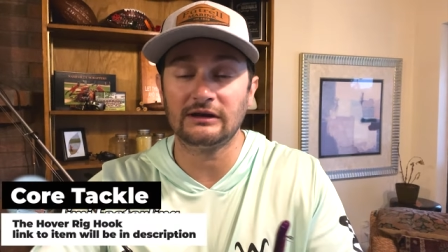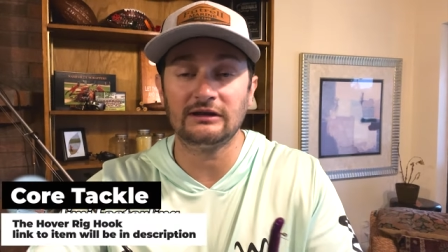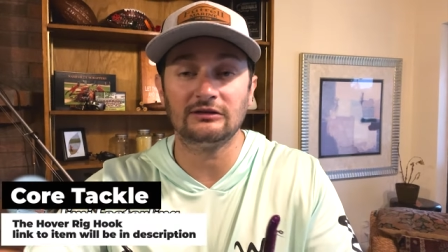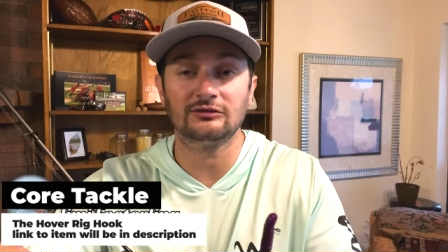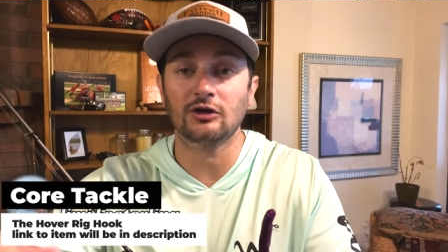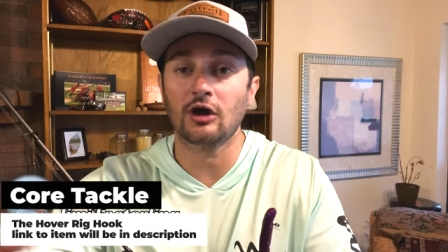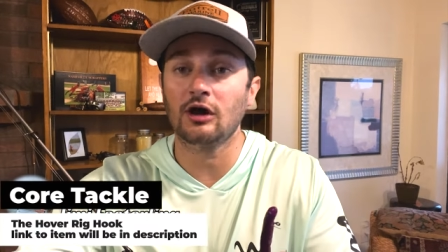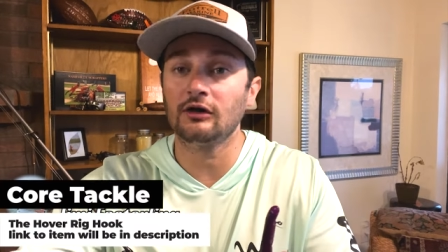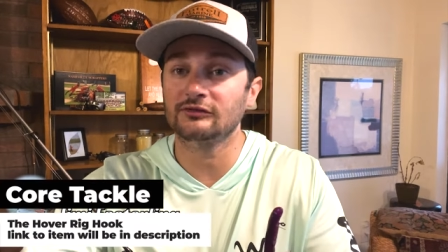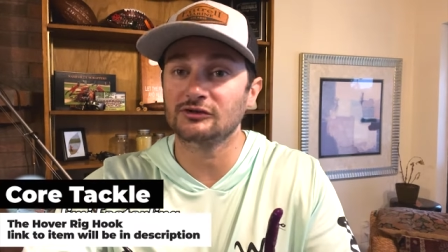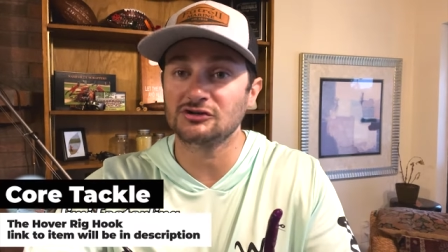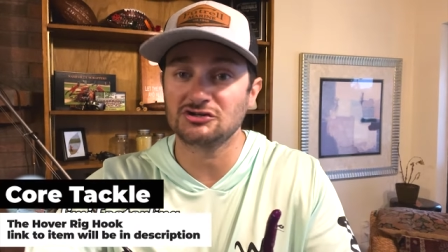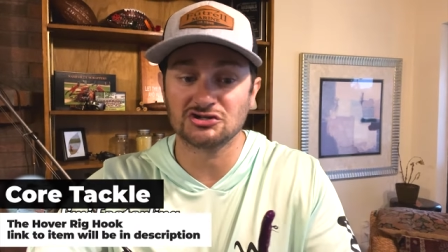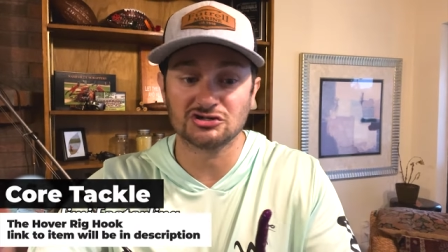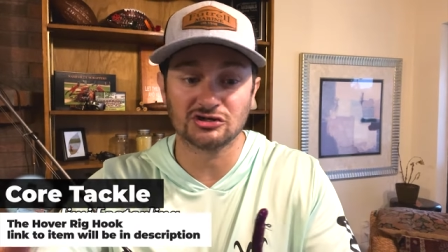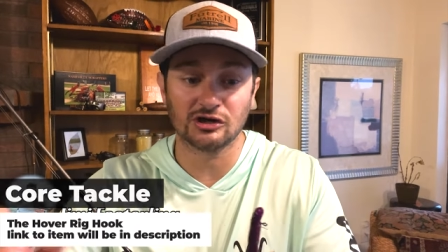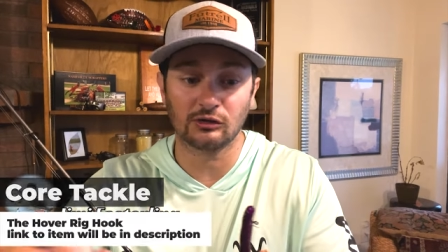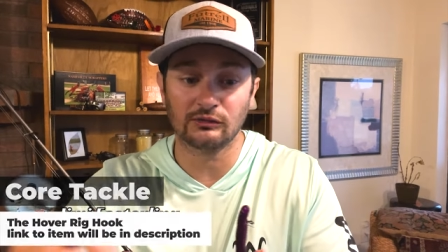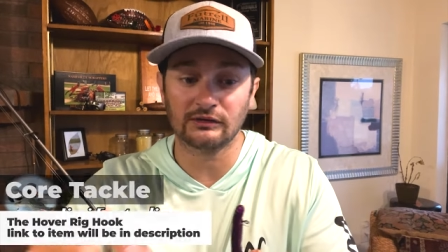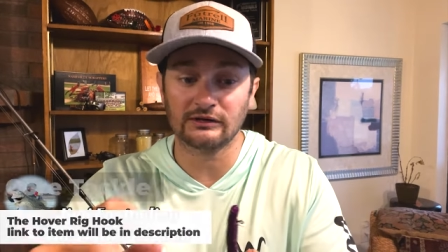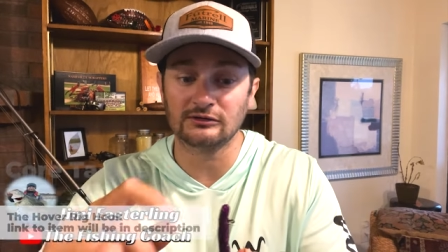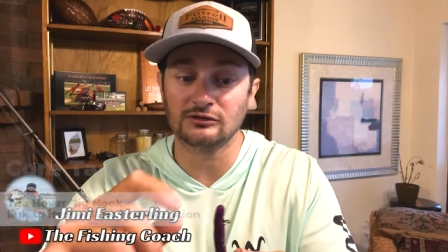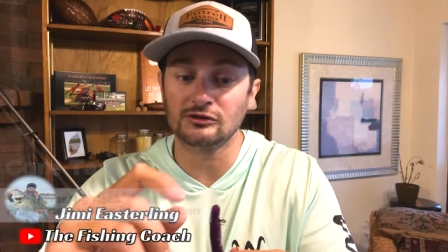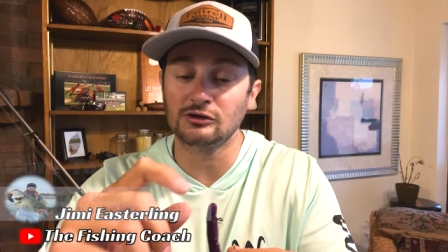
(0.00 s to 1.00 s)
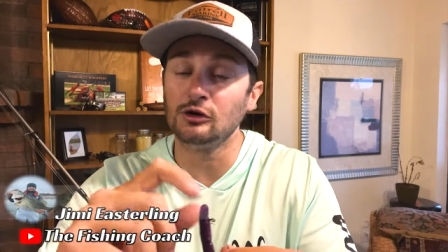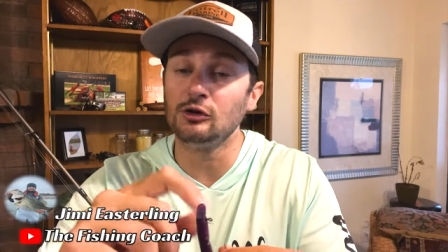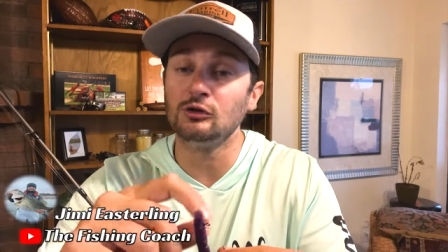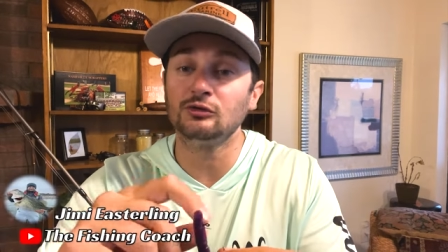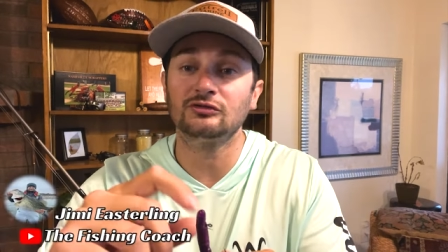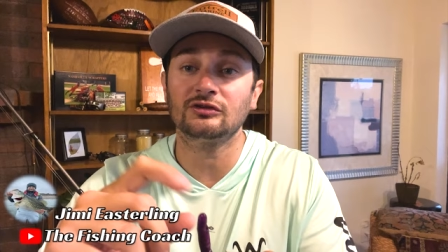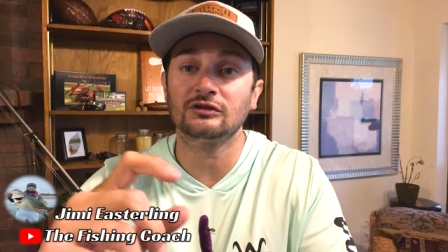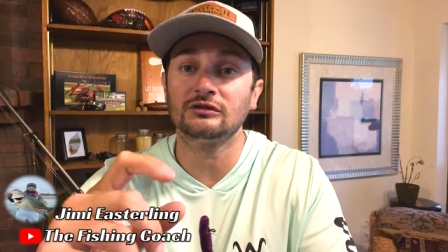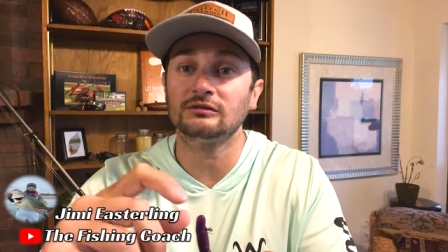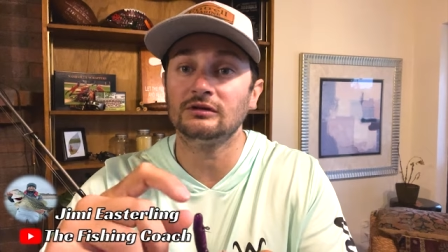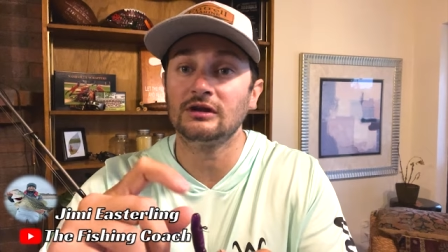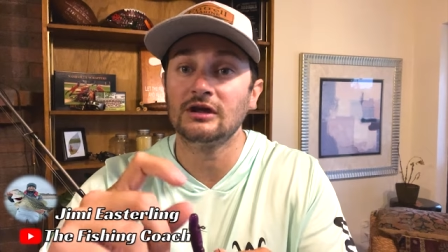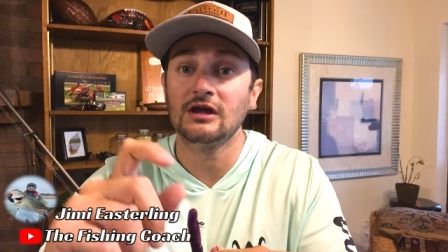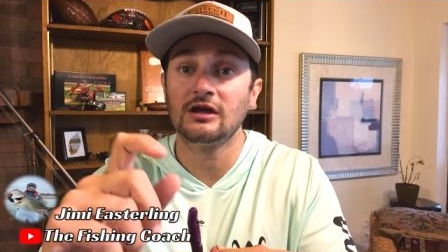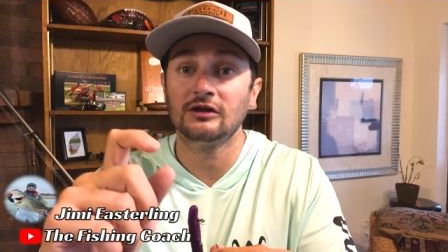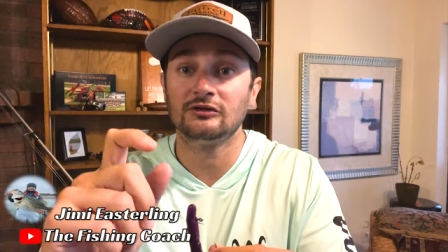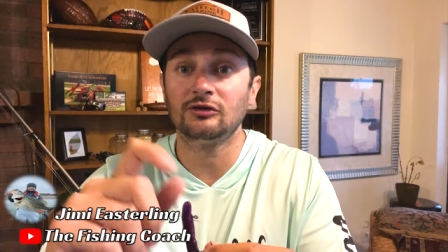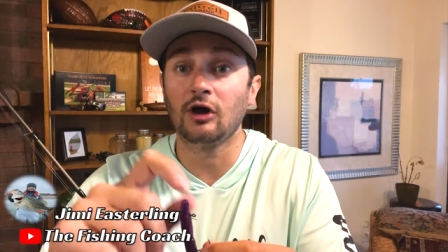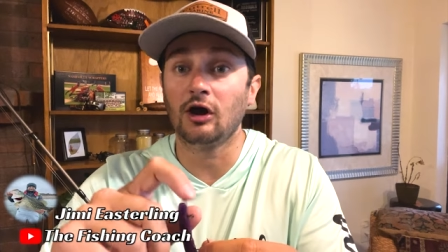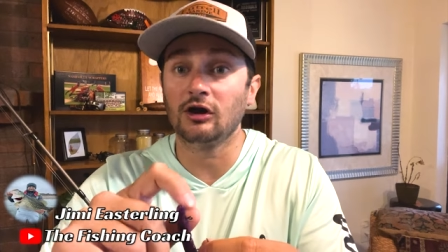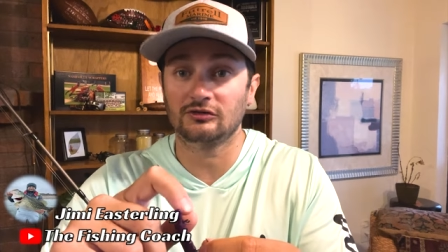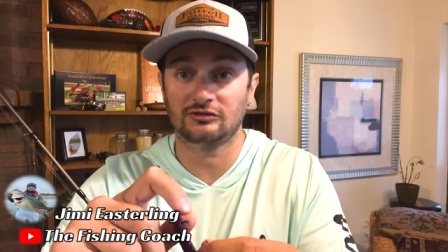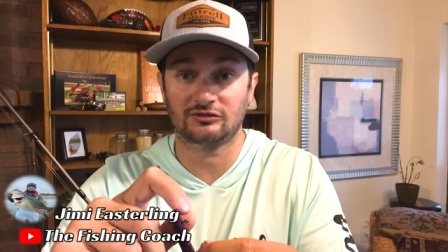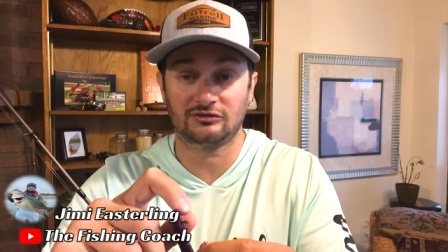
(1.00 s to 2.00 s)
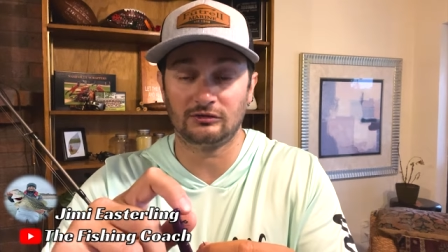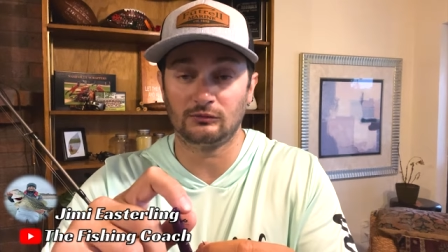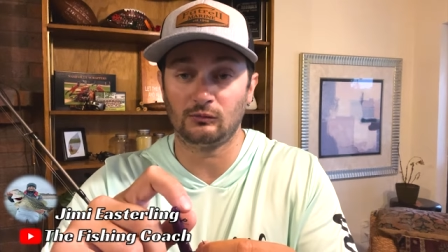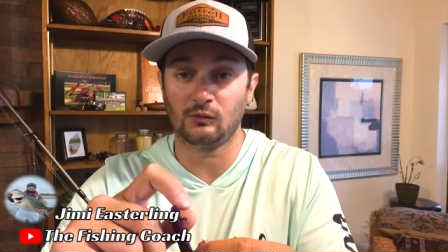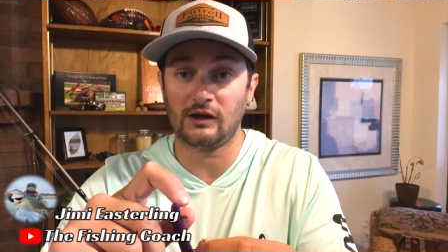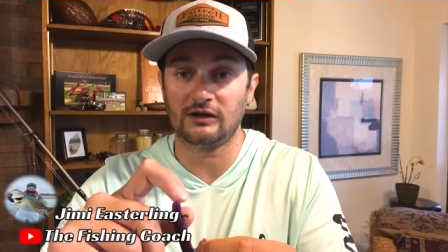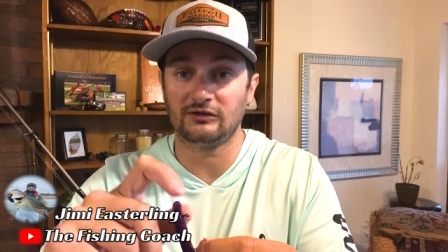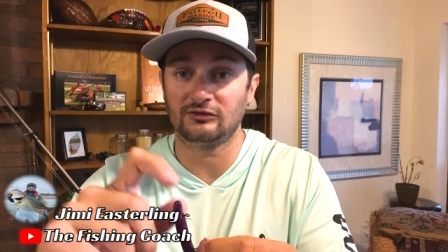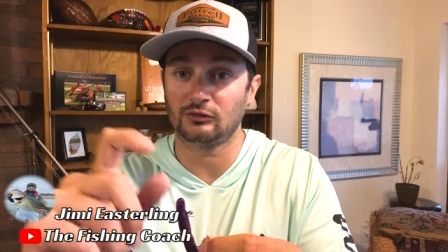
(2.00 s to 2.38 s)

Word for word: he was hover strolling, losing tungsten weight.